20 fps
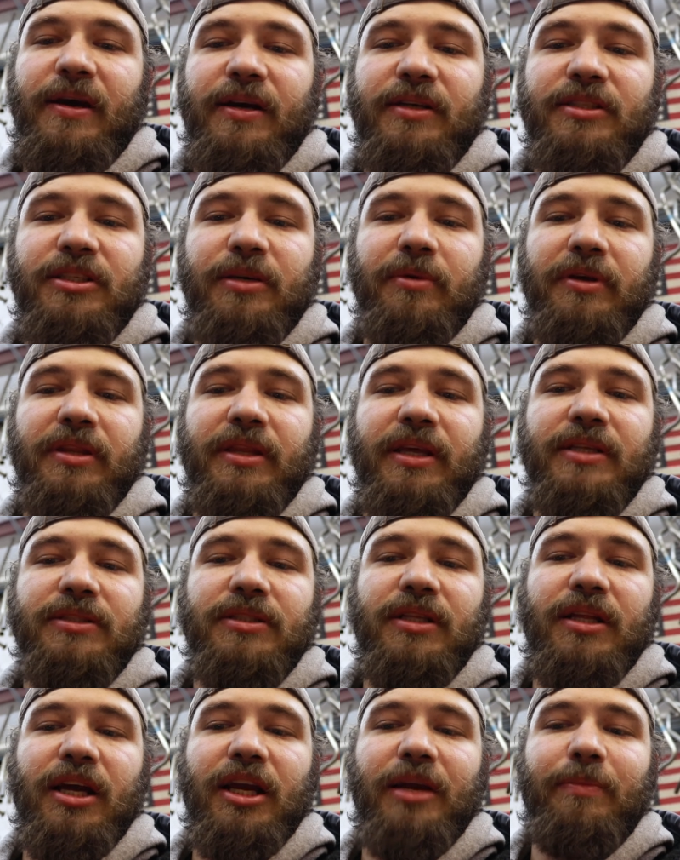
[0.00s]
Some of the
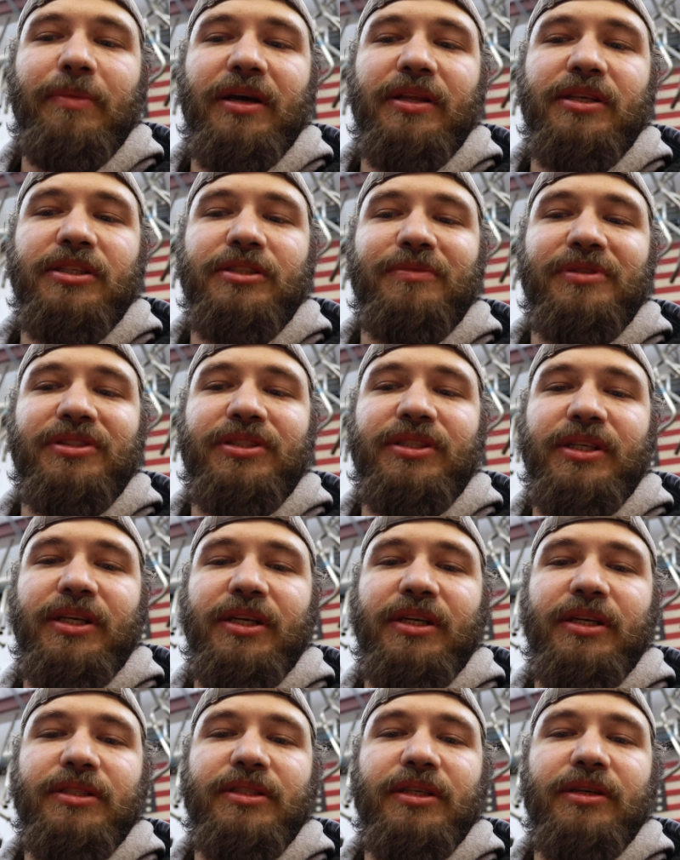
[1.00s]
things I like about this
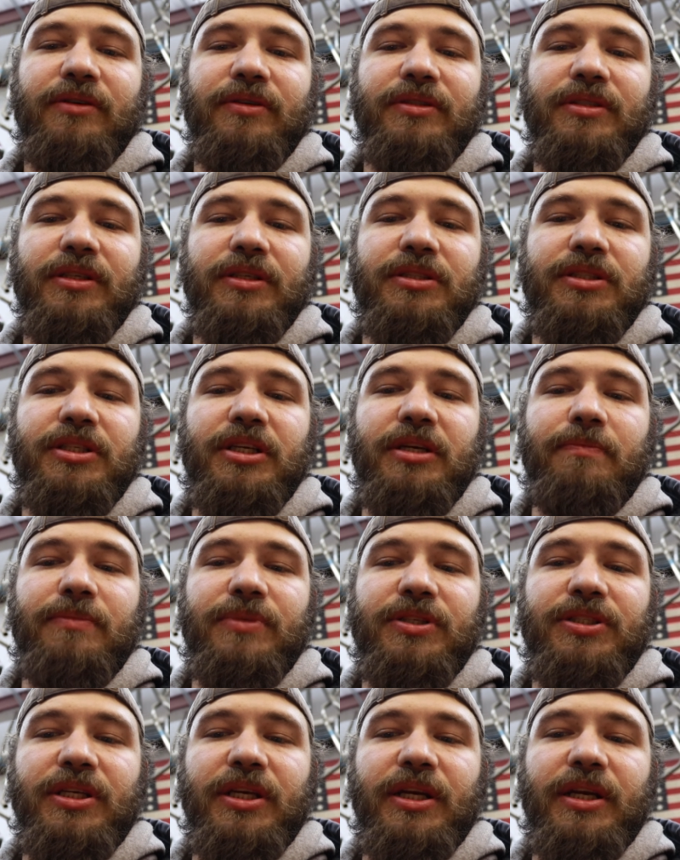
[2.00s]
machine is it was a cheap
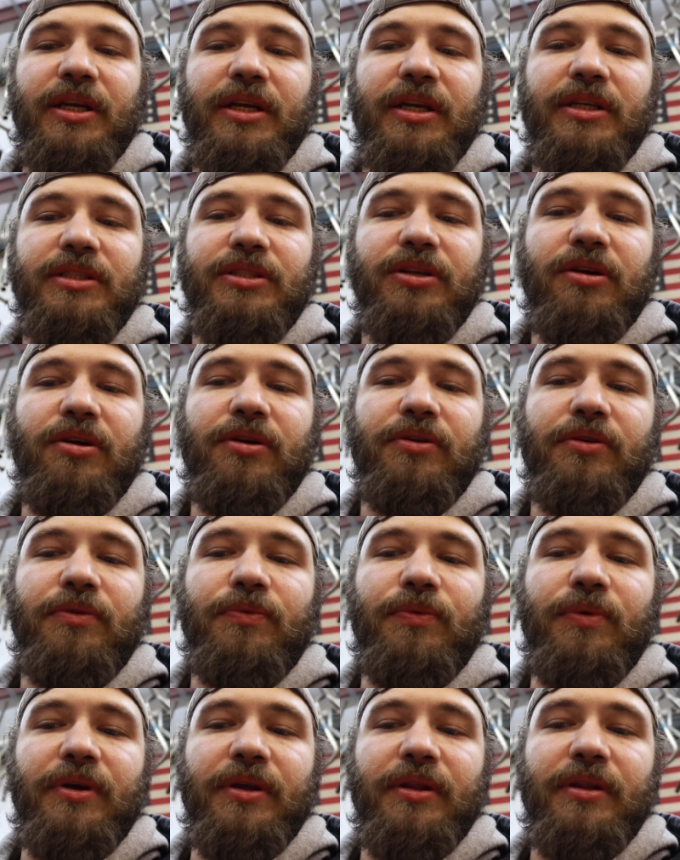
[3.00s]
machine to get started
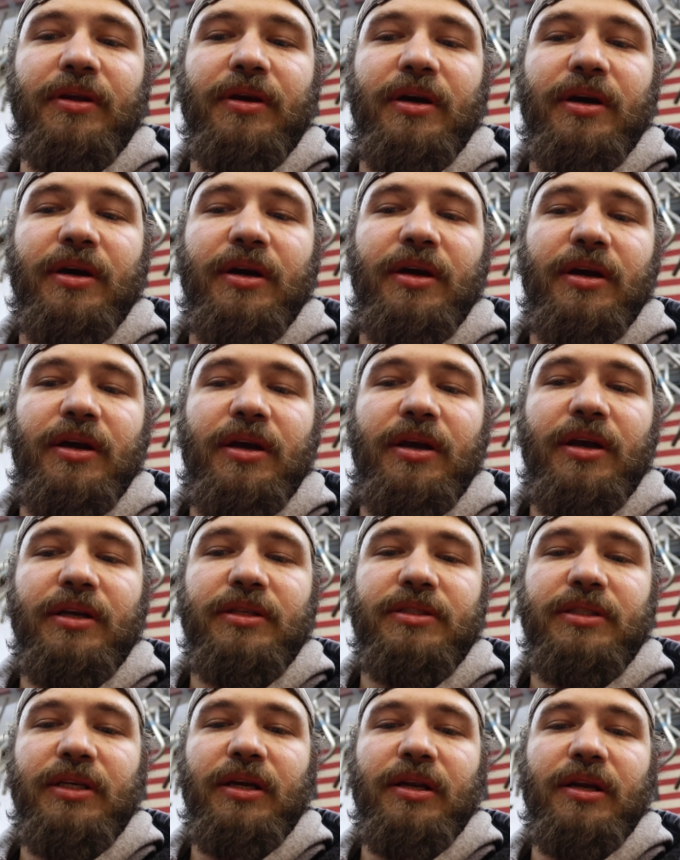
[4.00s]
with. You
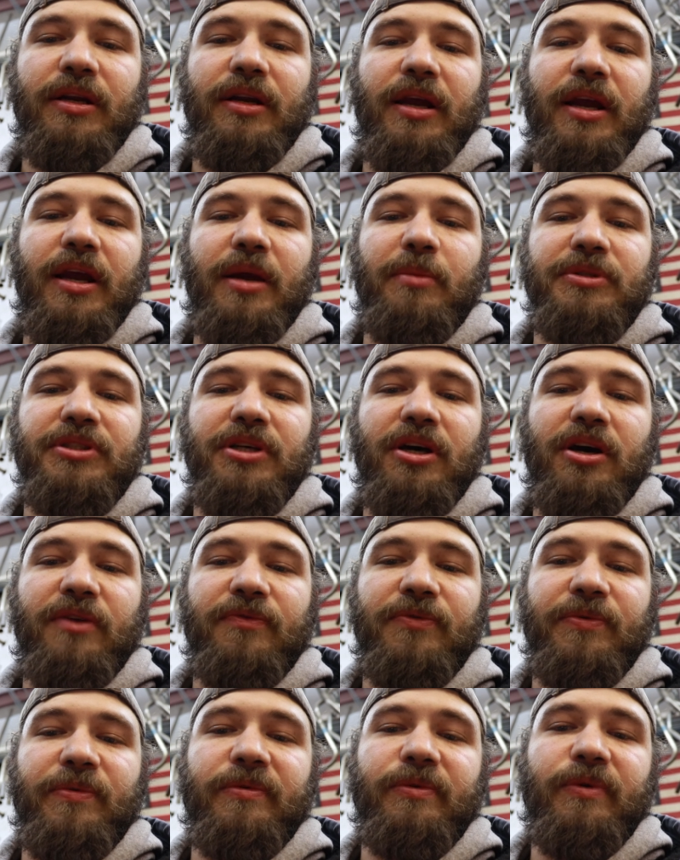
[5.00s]
can see it on Amazon
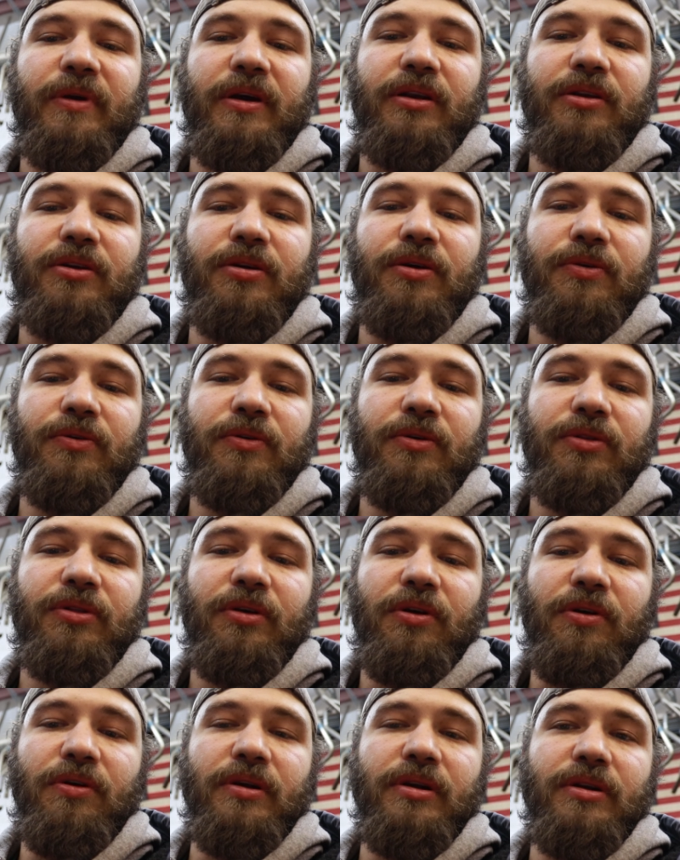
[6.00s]
for between two hundred
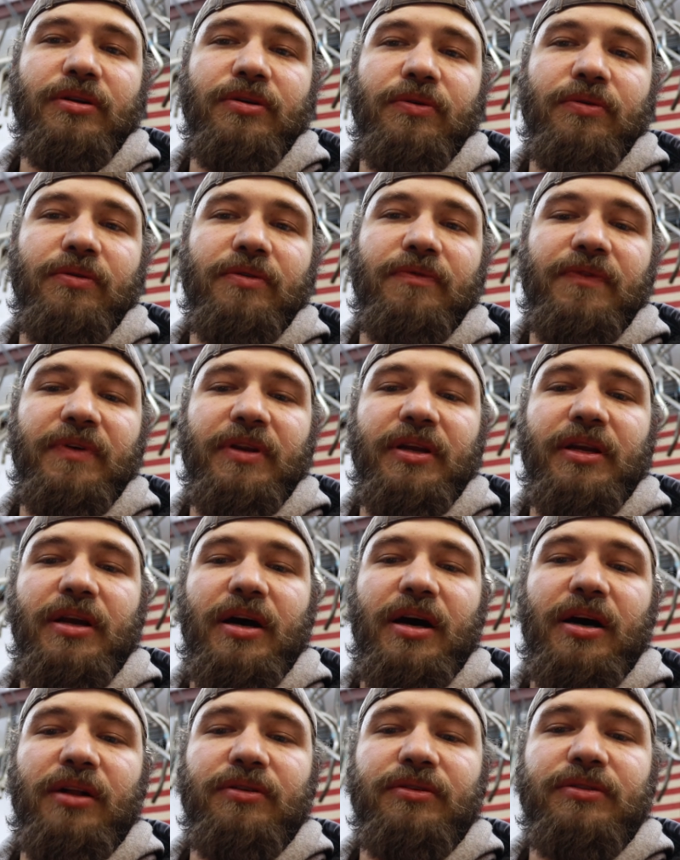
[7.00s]
thirty dollars and two hundred fifty
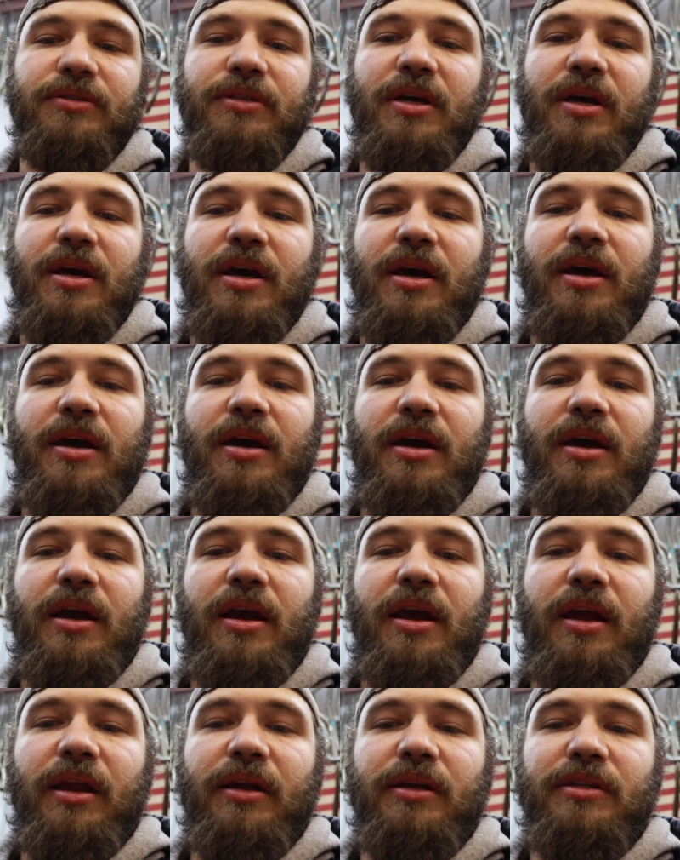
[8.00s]
dollars,
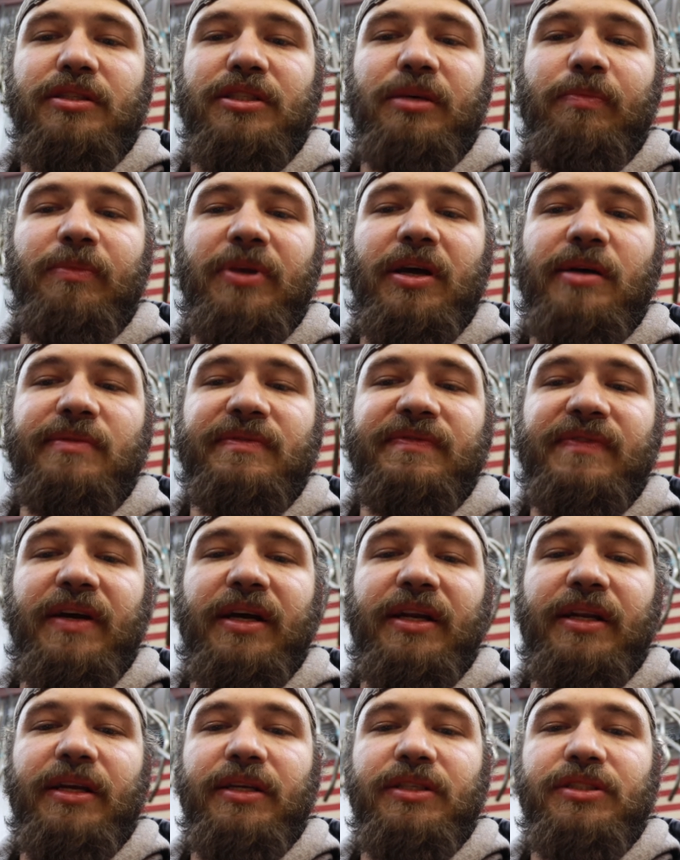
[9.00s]
and can sometimes
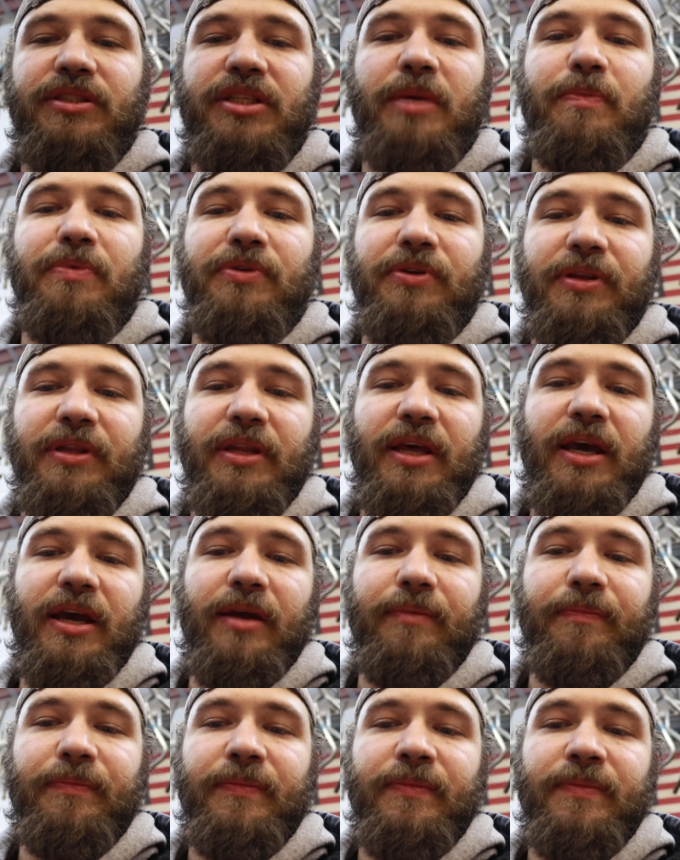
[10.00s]
find it cheaper than
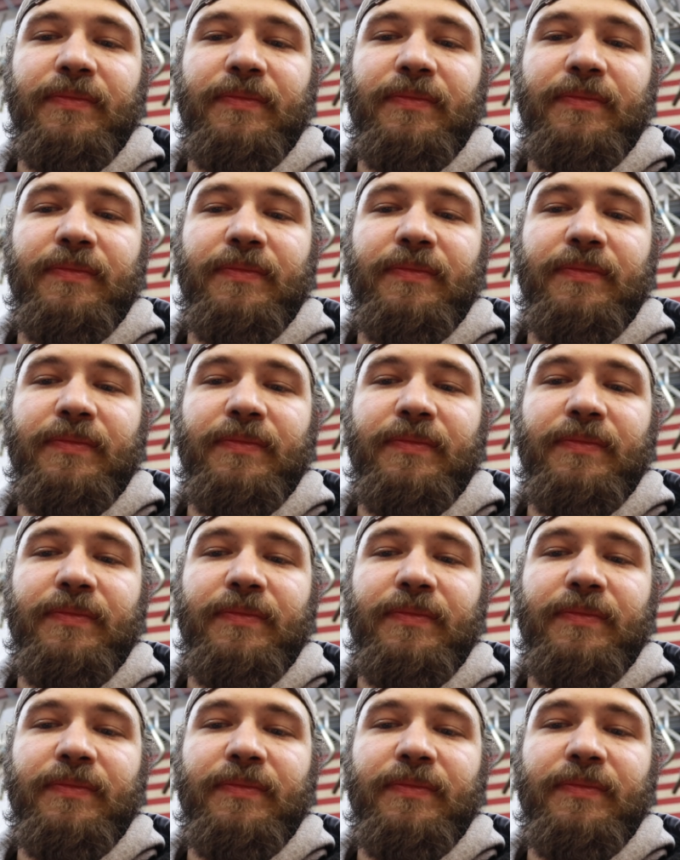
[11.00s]
that.